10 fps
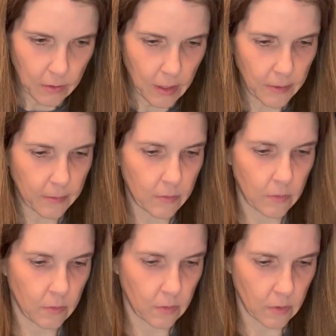Okay,
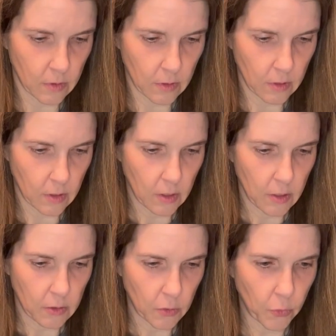
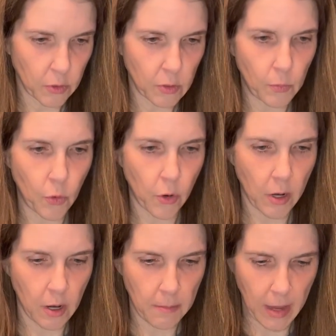so we're going to pour
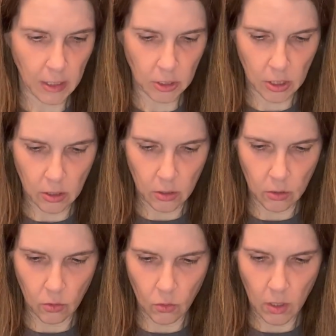our mash
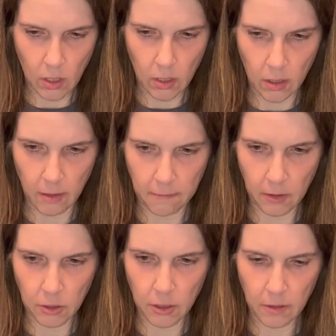into the
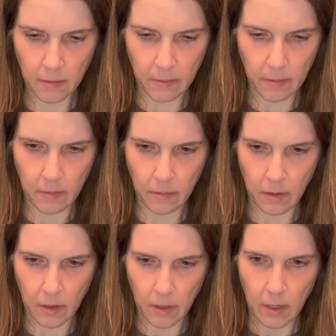filter.
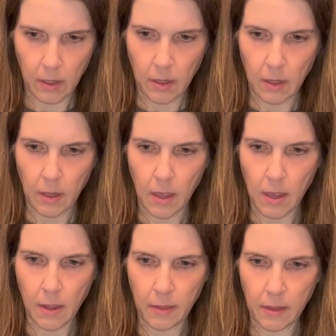
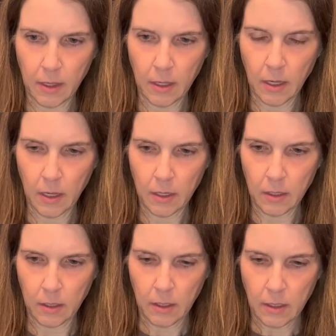And the
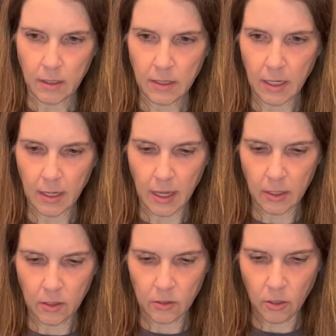DNA
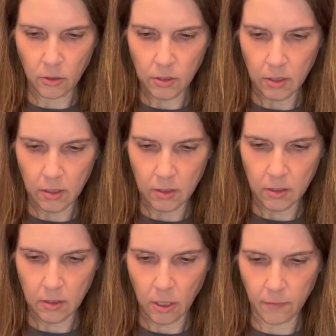and salt is
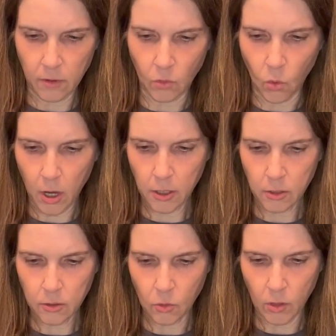dissolved in the water,
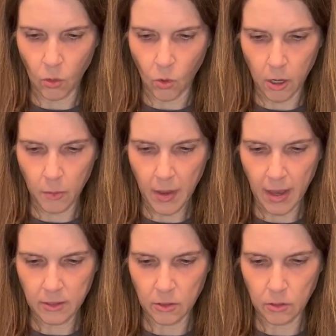so when the water
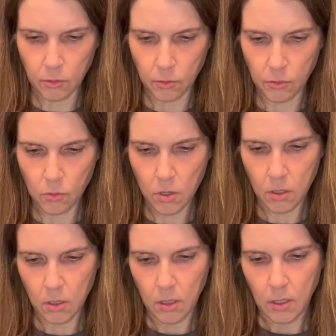passes through,
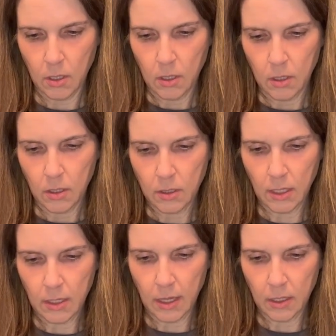the
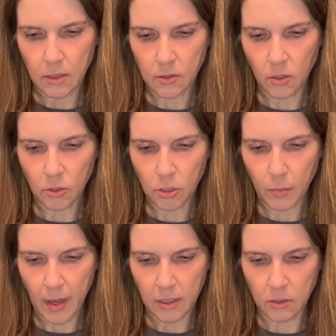DNA and salt should
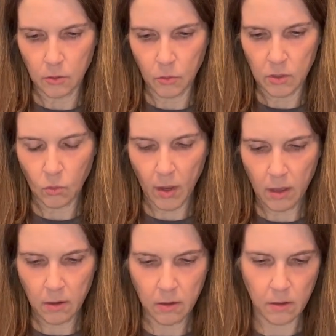pass through as
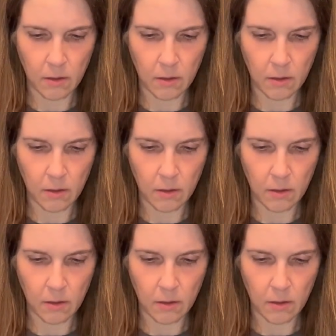well,